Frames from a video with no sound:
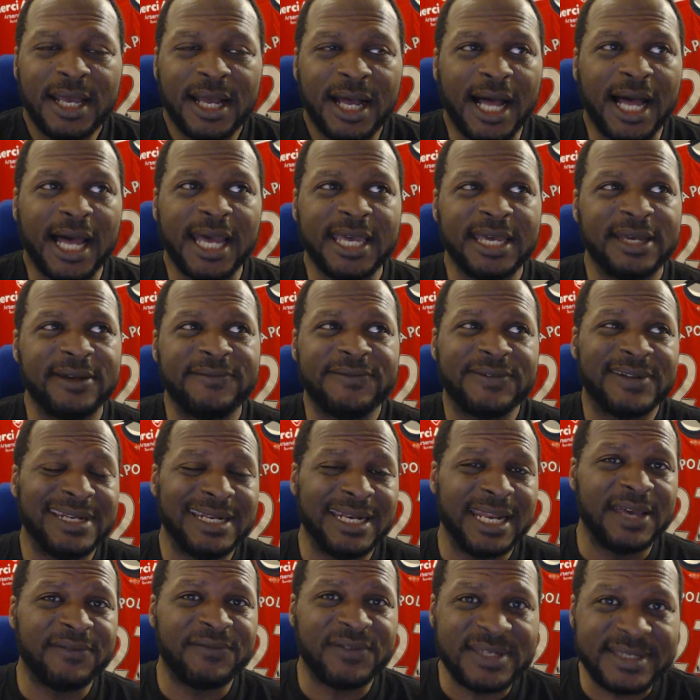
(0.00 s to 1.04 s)
I have
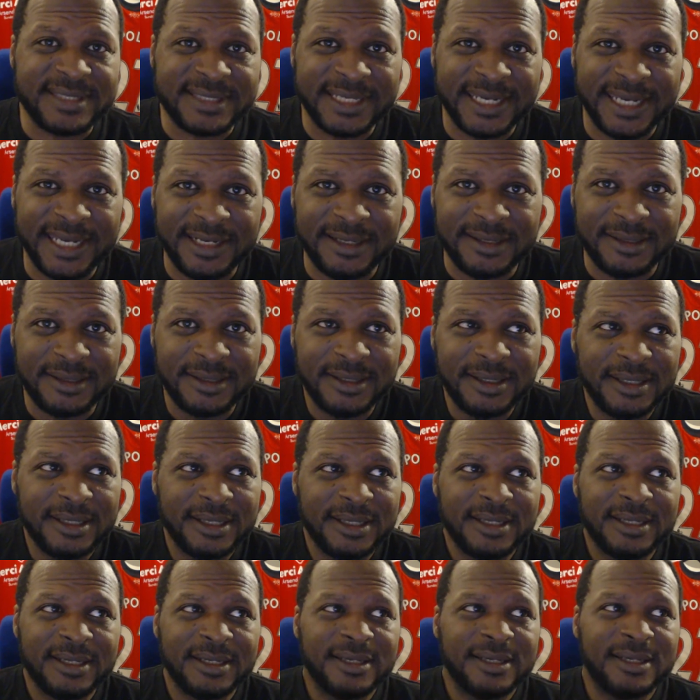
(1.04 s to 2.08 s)
never seen
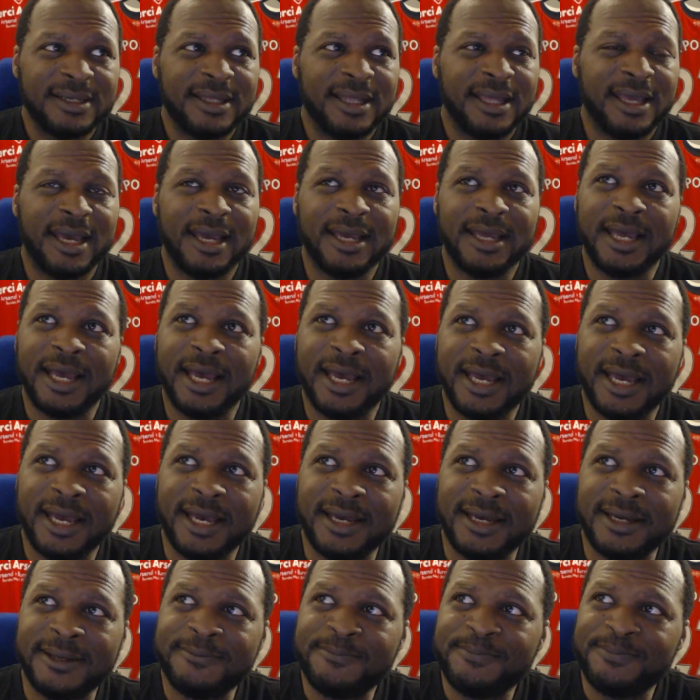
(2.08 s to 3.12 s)

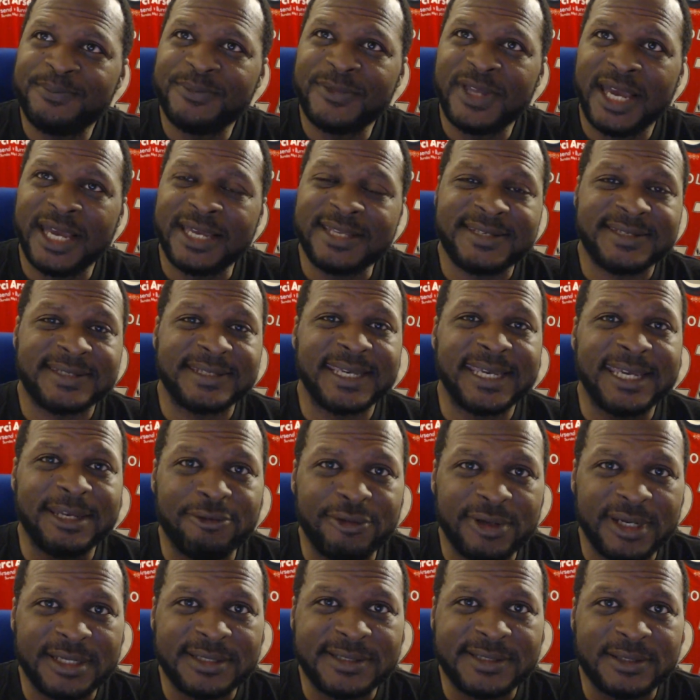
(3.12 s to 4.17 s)
a
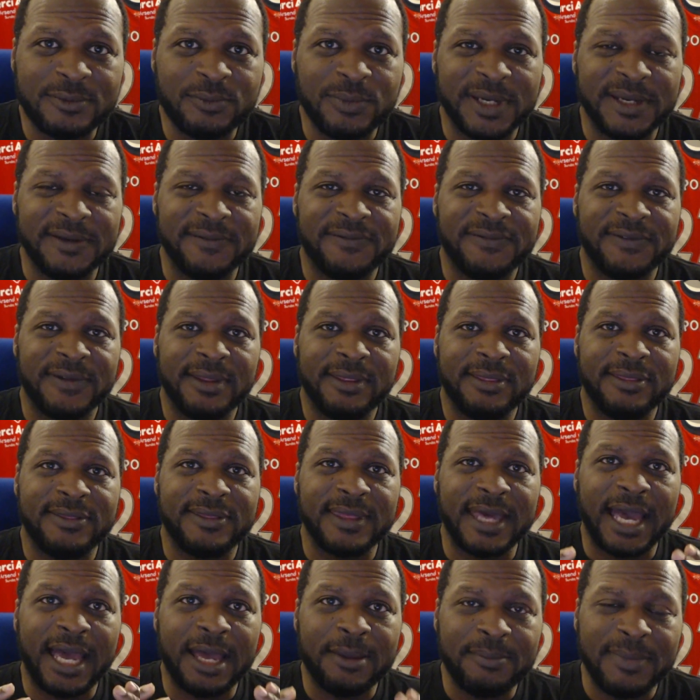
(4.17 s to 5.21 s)
series with
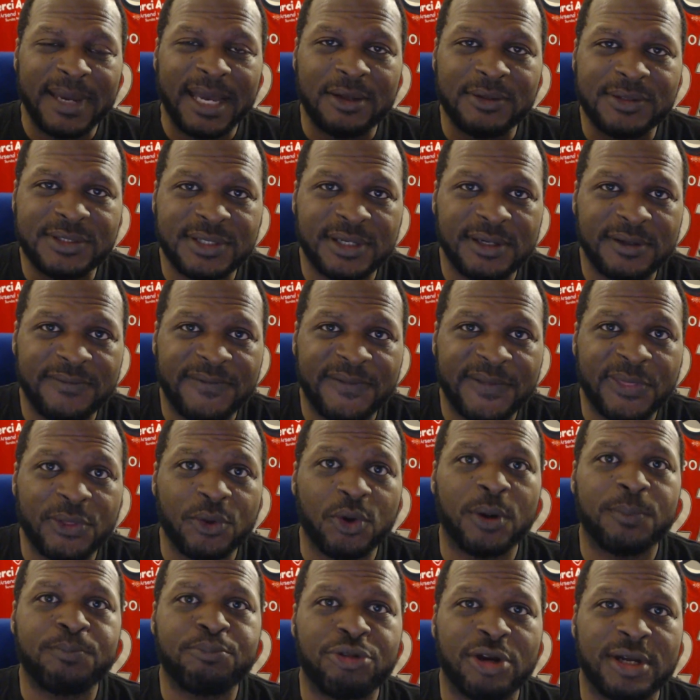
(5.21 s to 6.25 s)
that amount of
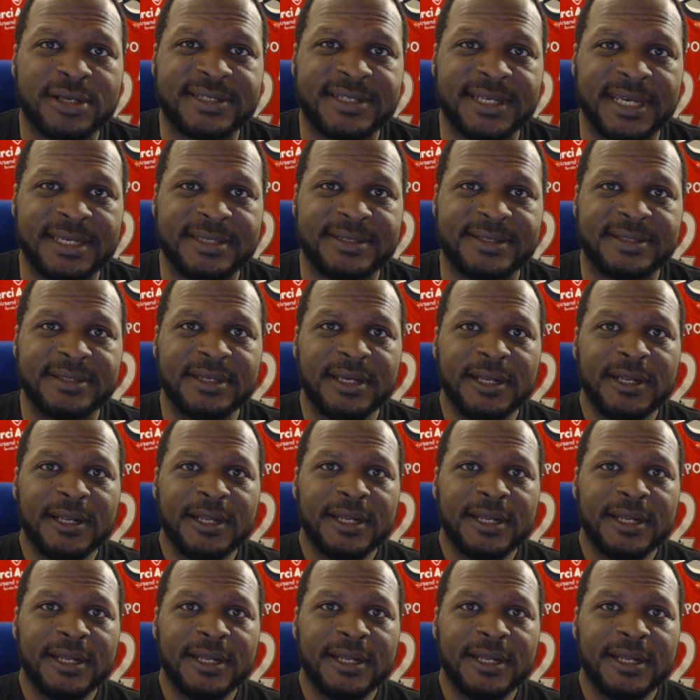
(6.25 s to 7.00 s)
thought process.